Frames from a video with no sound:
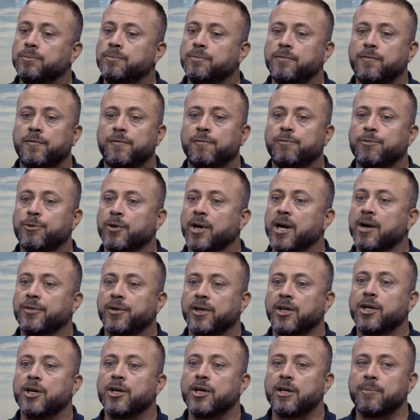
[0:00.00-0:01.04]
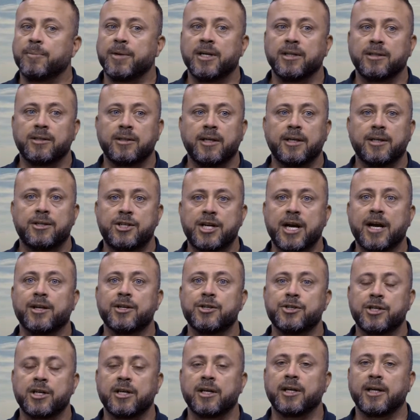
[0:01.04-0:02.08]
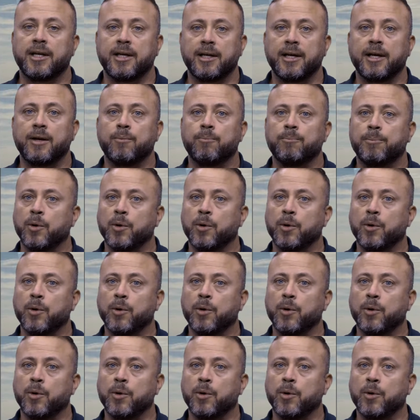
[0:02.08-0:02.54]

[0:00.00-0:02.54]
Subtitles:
Throughout the year it had been challenging,